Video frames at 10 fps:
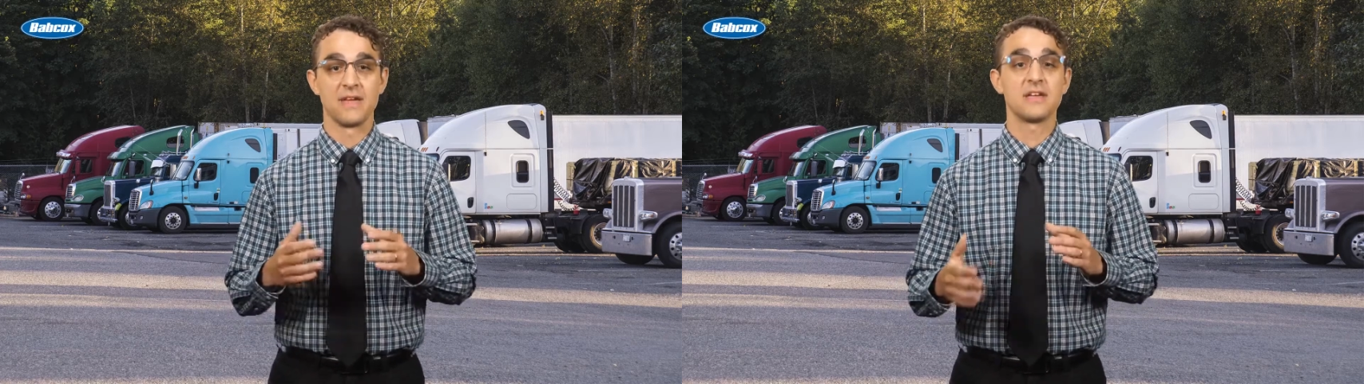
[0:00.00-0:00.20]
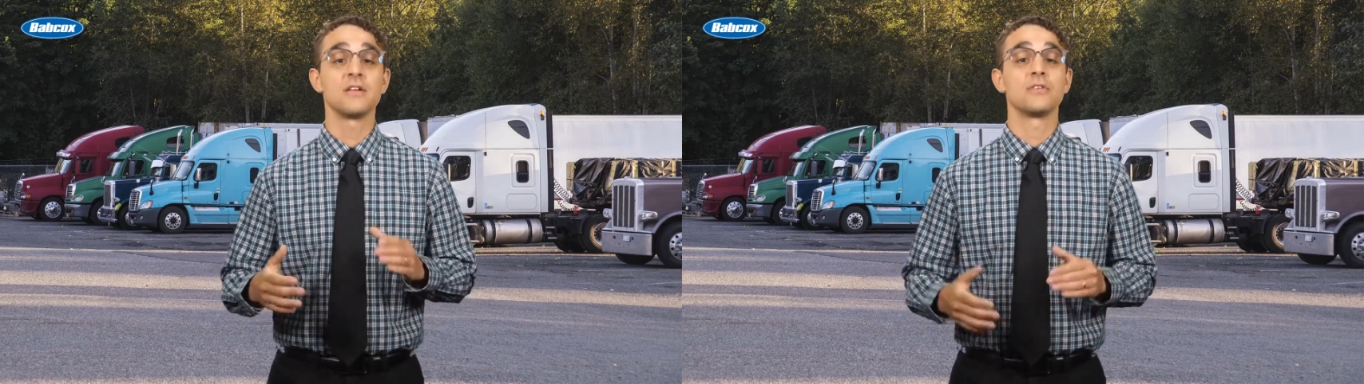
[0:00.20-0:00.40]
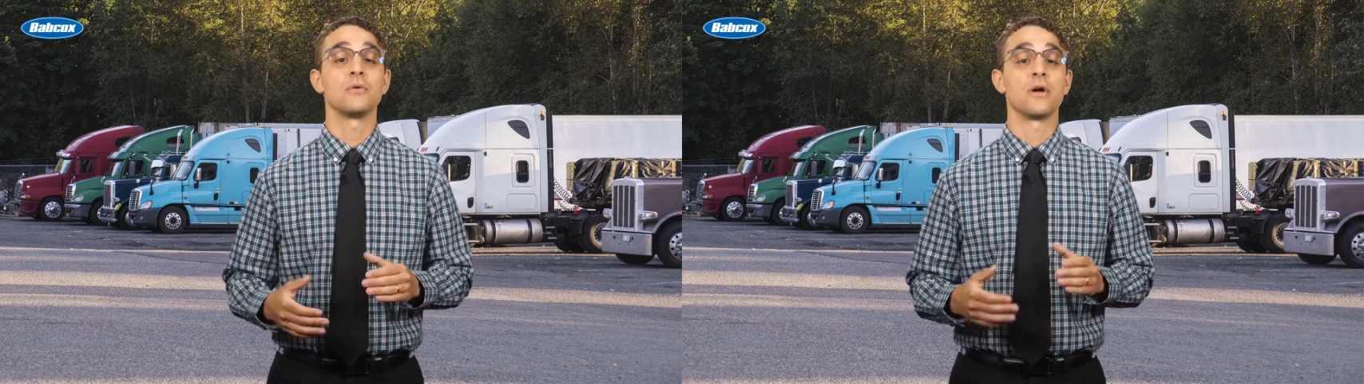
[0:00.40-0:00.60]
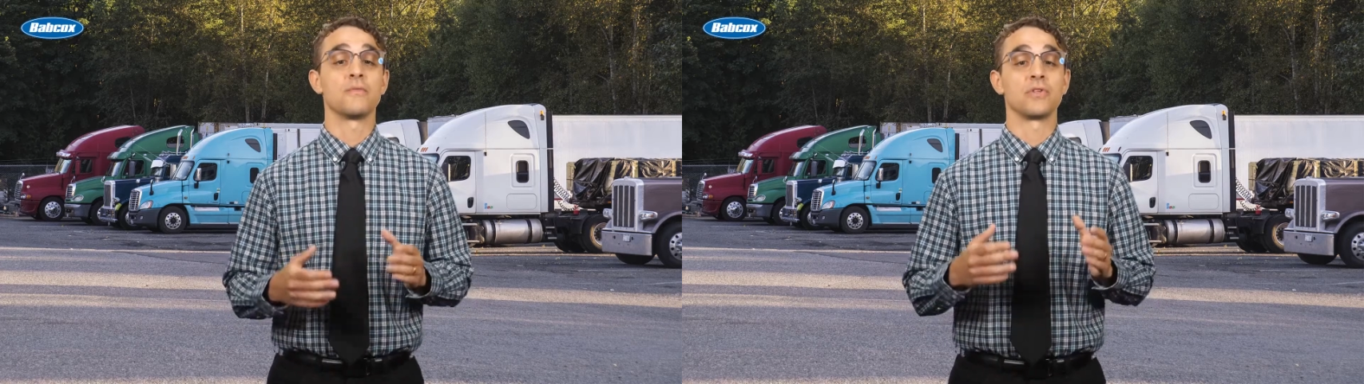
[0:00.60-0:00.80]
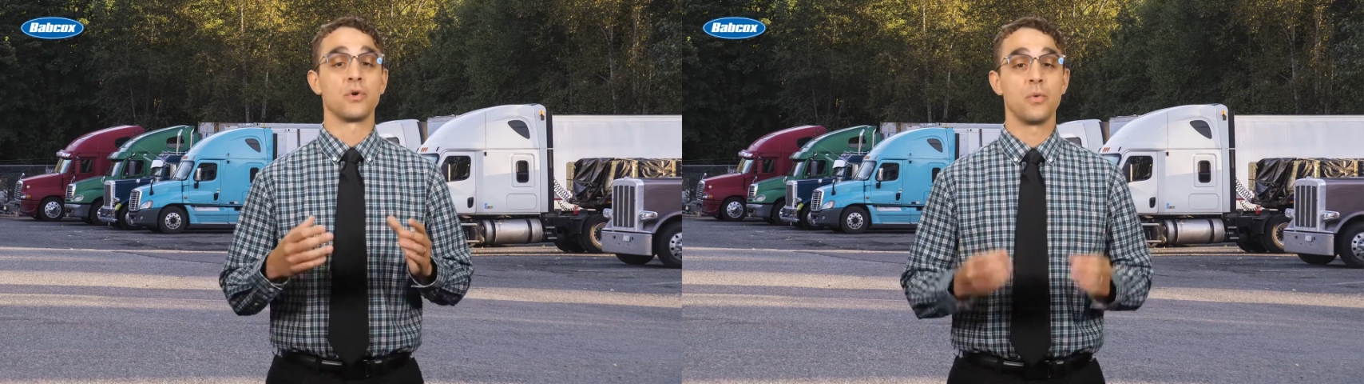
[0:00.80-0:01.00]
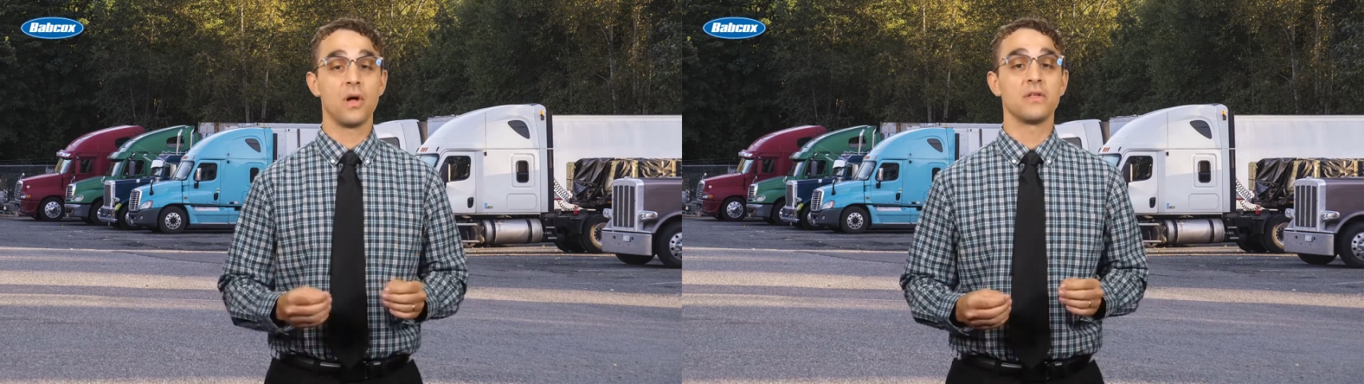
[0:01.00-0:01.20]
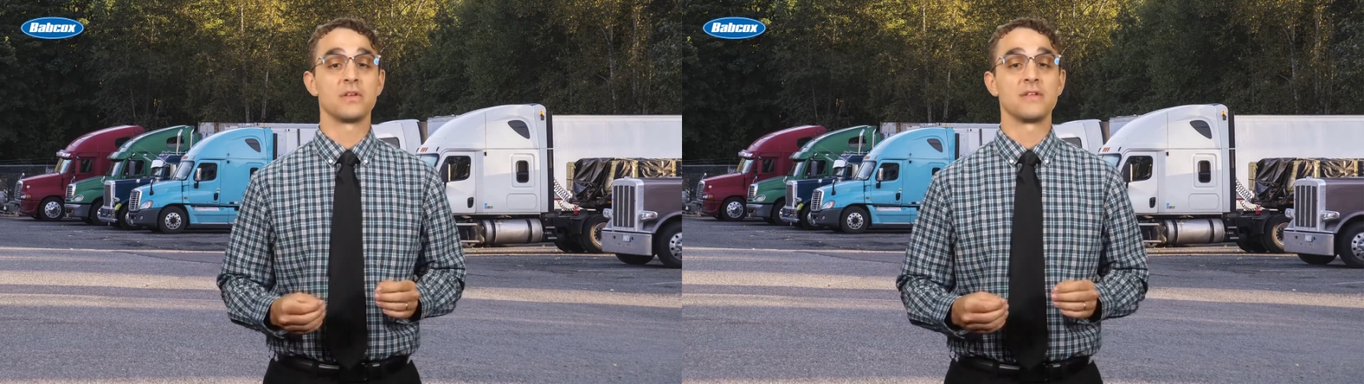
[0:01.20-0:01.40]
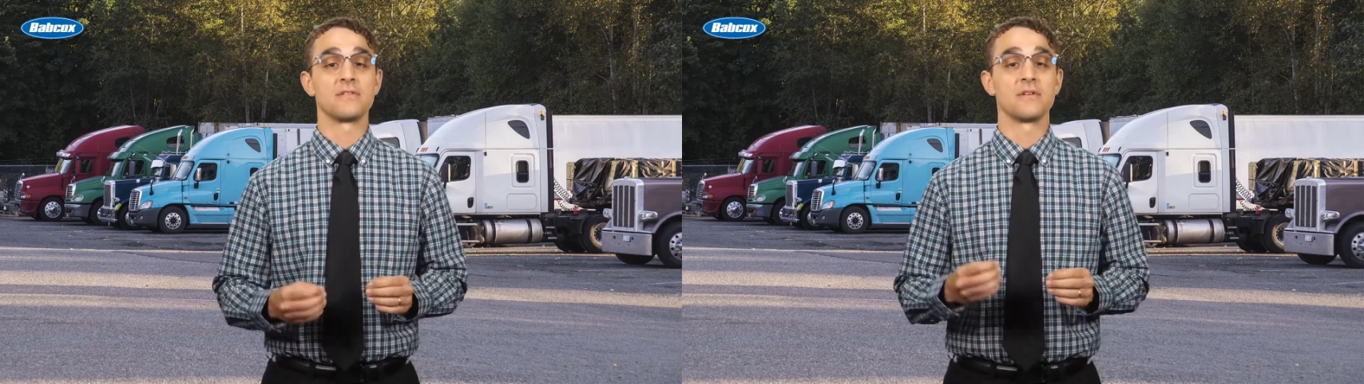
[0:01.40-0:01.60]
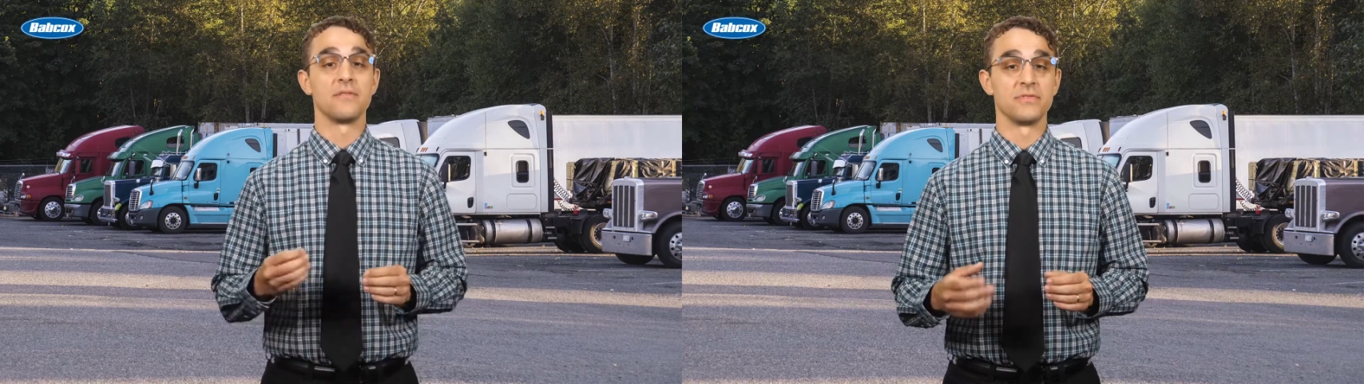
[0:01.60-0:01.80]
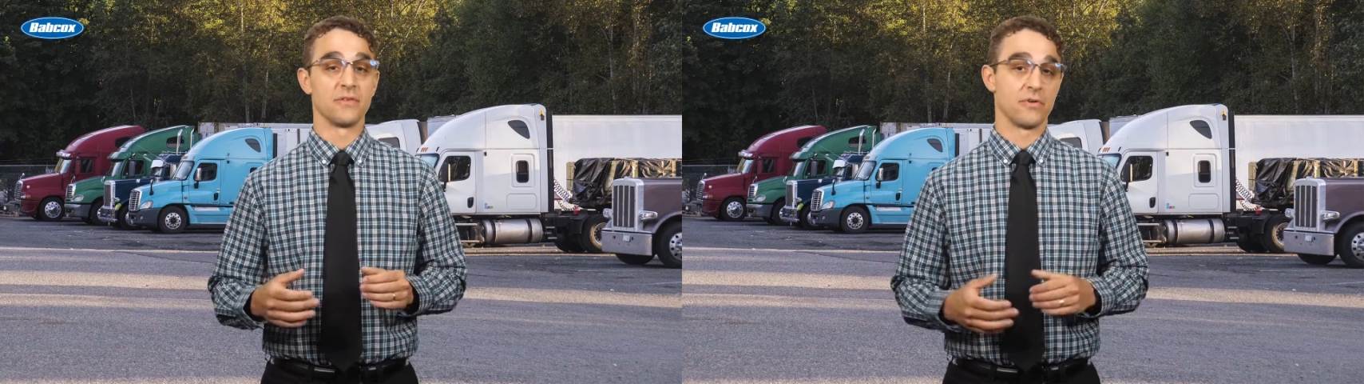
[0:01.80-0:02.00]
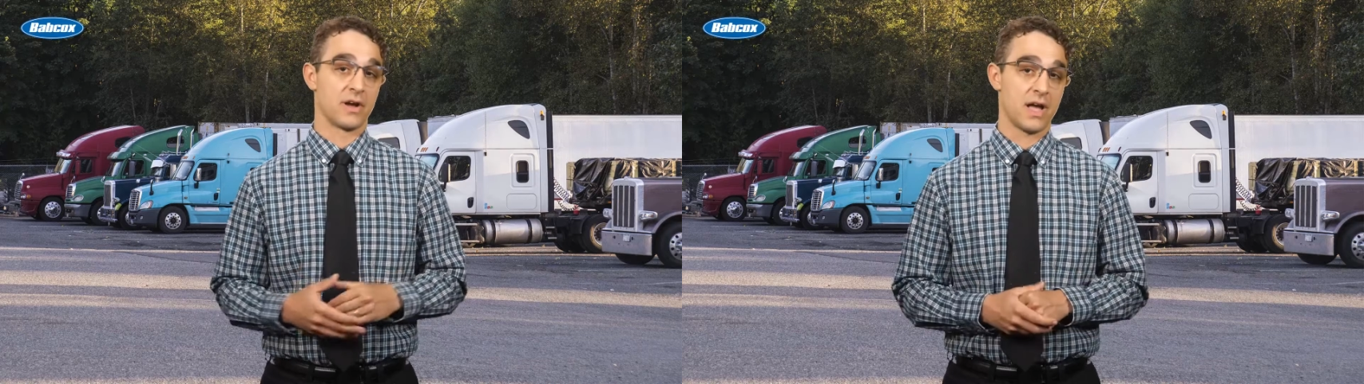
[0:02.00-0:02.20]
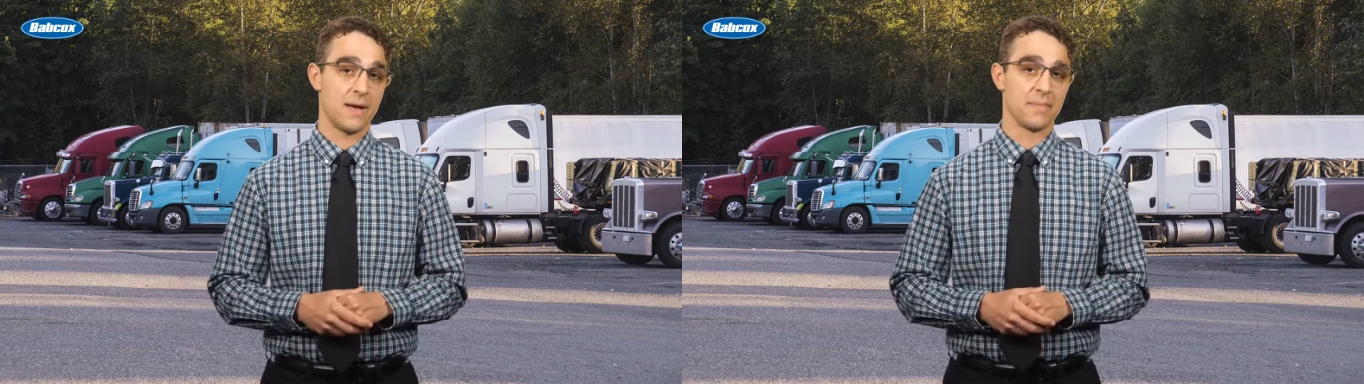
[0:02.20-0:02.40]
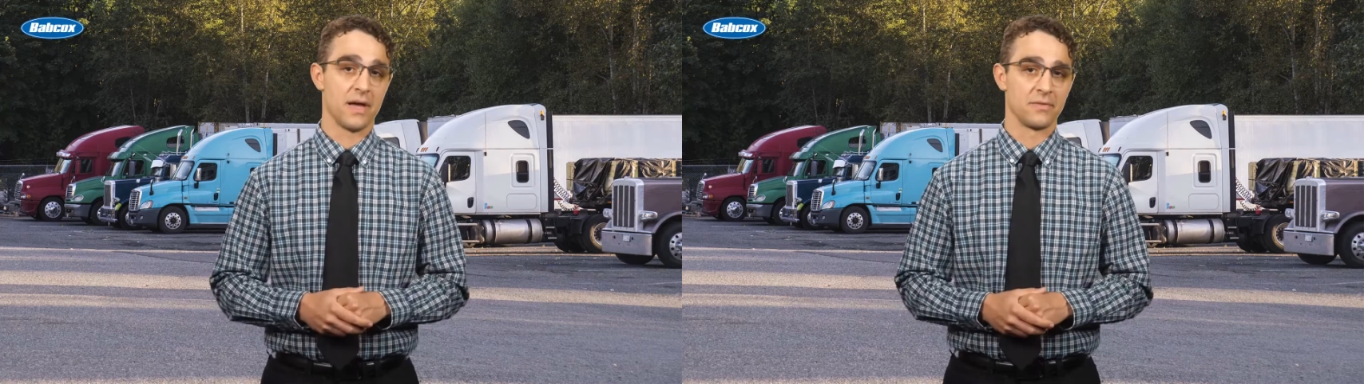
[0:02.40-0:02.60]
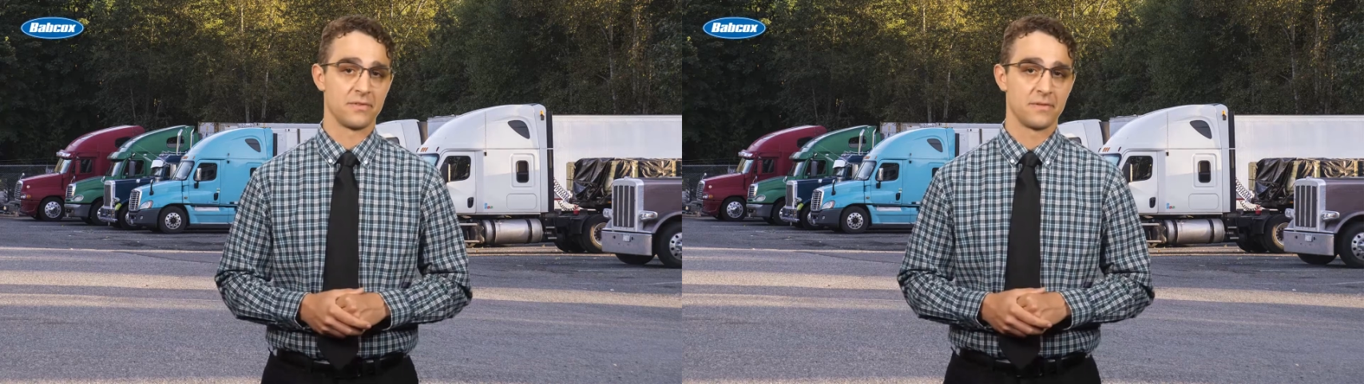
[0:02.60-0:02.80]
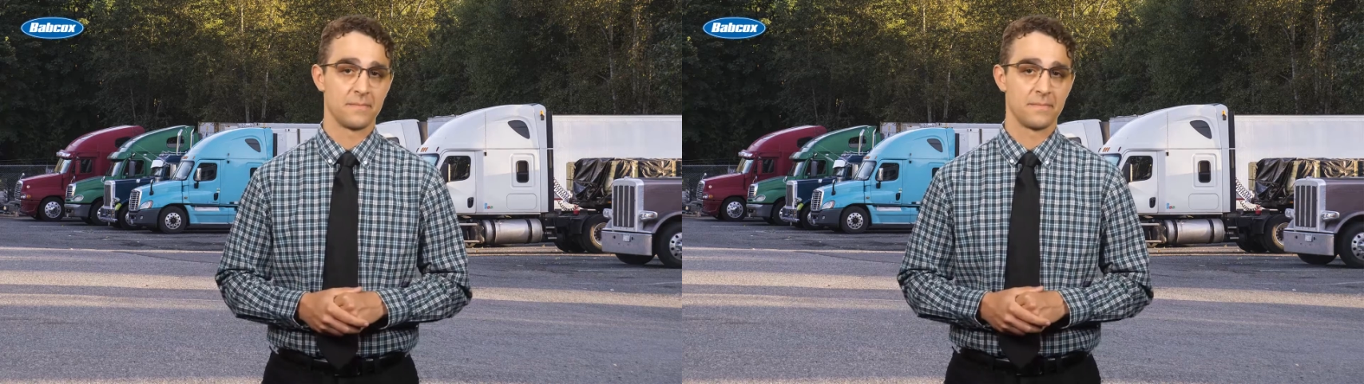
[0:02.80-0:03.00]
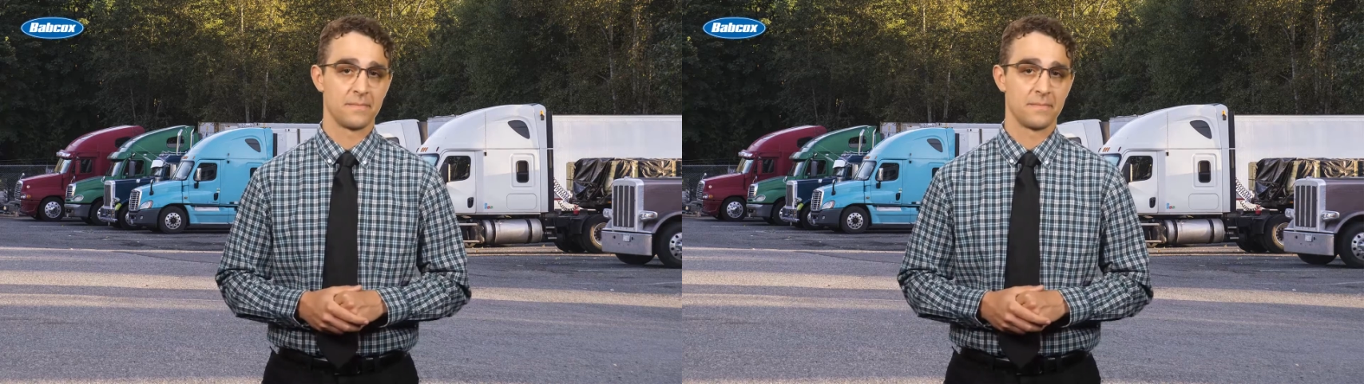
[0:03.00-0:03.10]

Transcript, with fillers: taking note of the qualities of different compounds.